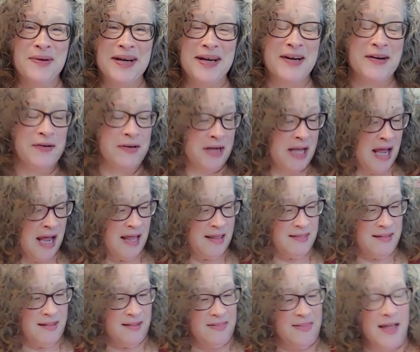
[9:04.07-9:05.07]
weird
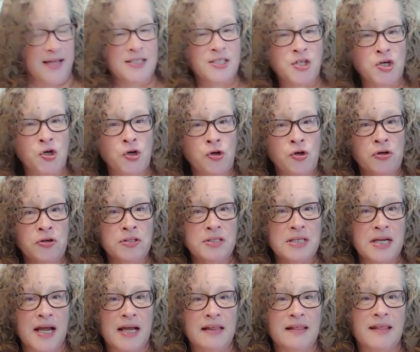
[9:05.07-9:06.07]
that turned
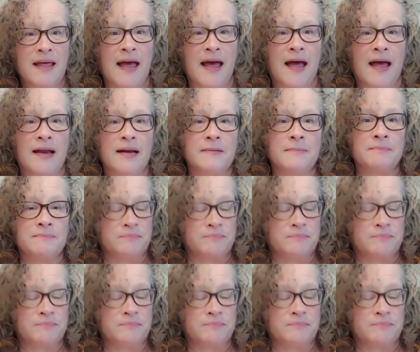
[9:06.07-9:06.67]
like that.